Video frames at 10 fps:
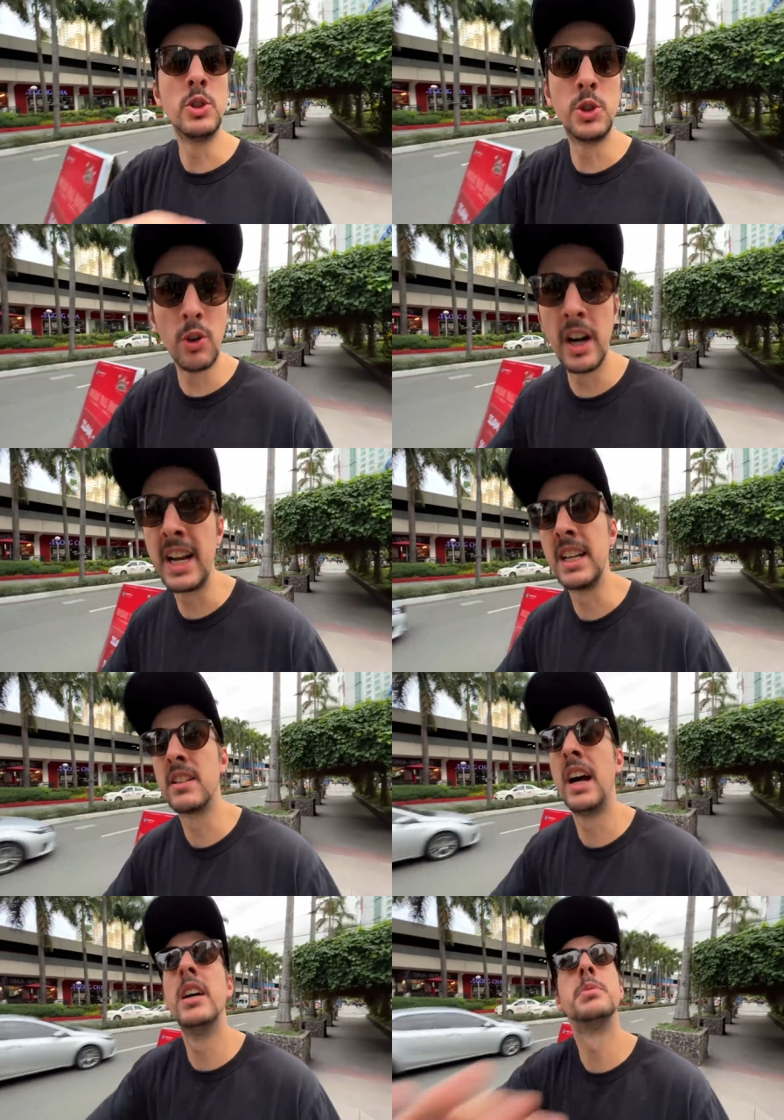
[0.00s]
drained,
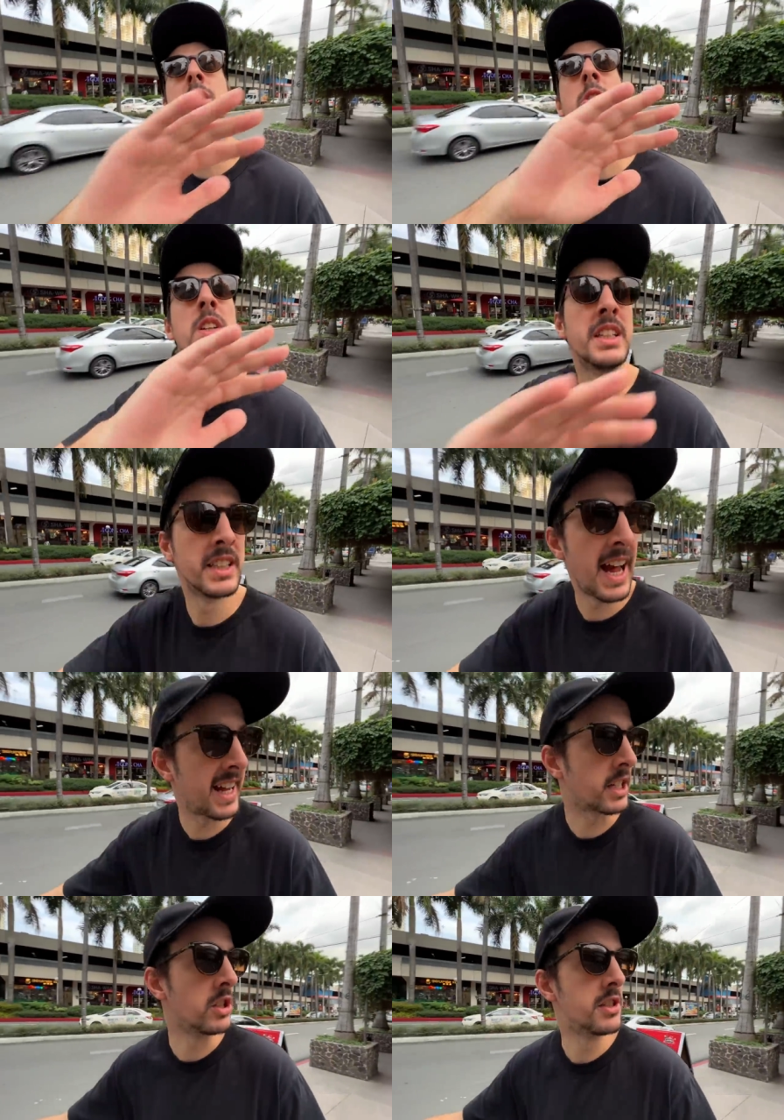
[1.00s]
absolutely
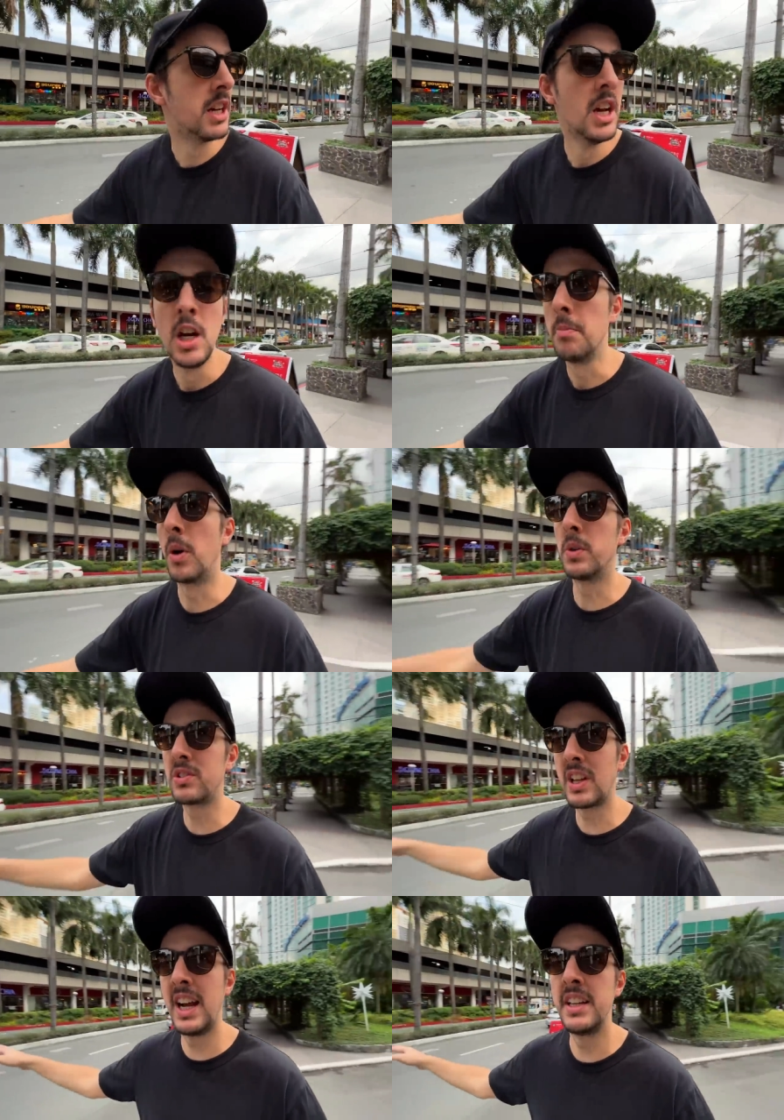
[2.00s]
knackered. But we're
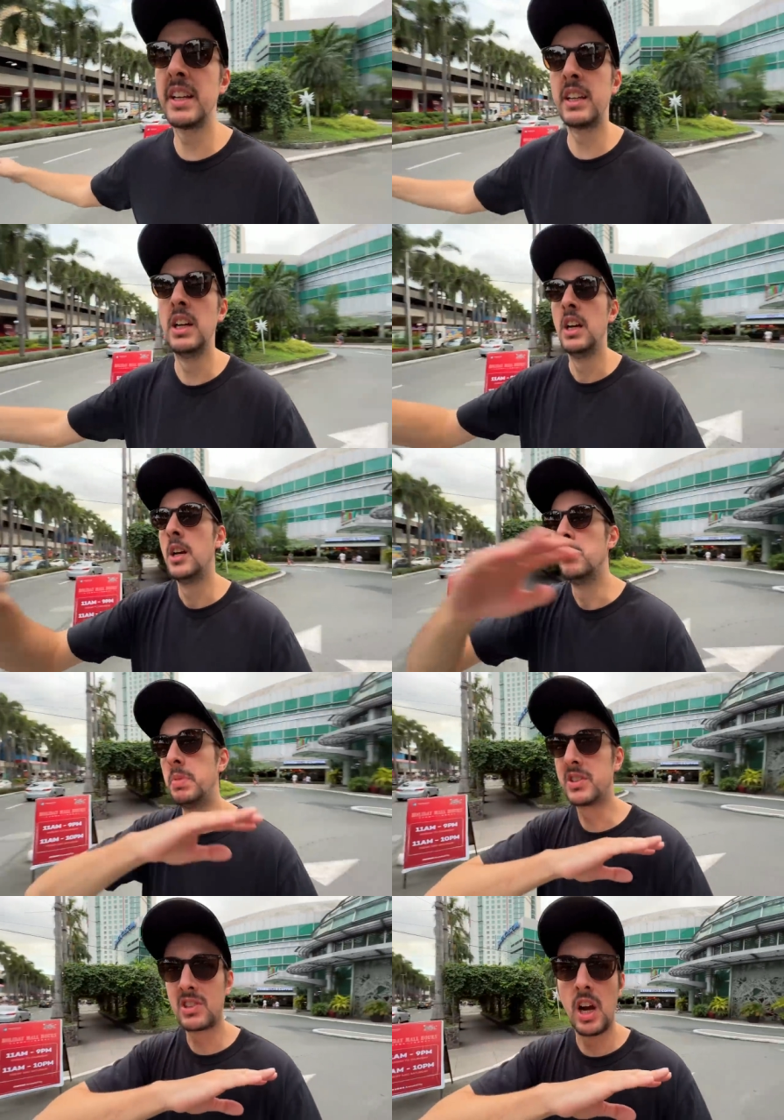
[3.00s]
standing
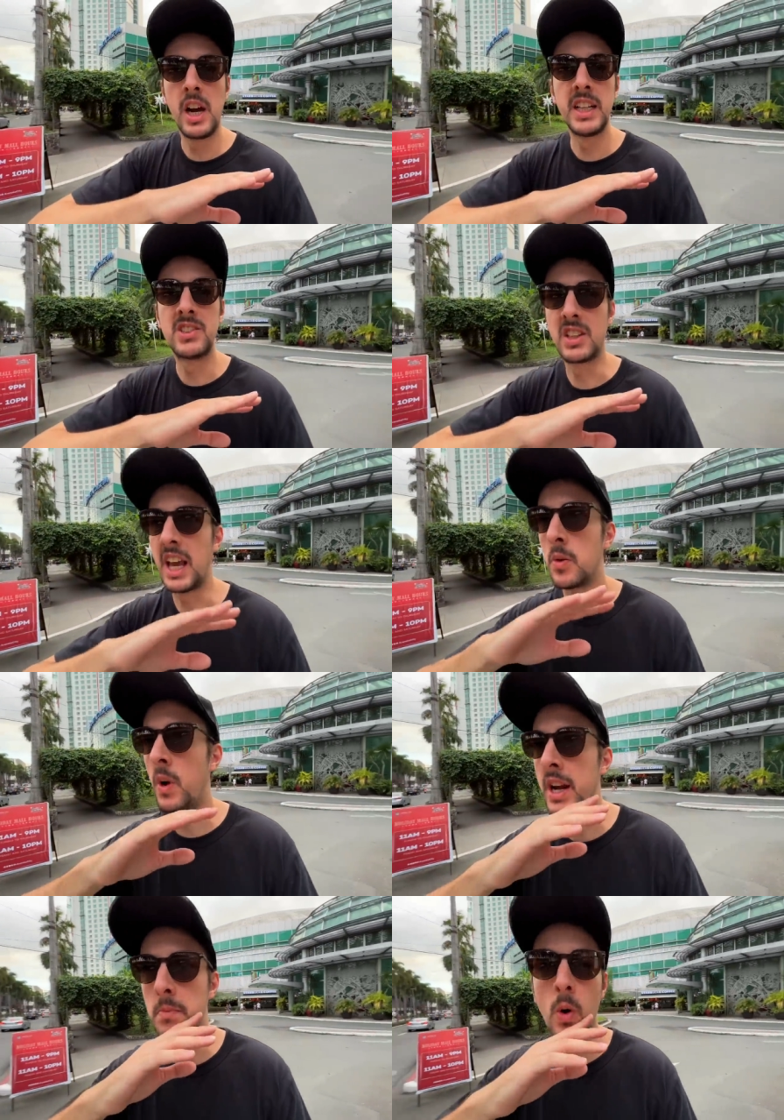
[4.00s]
beside
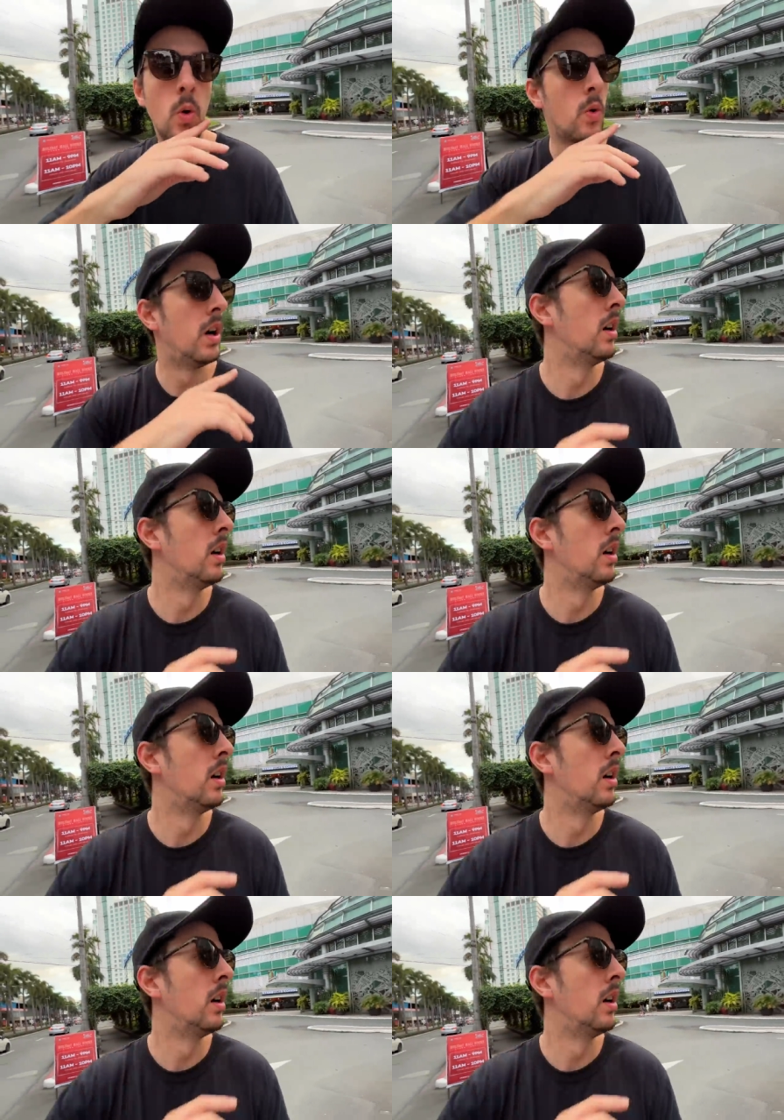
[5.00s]
Gateway Mall,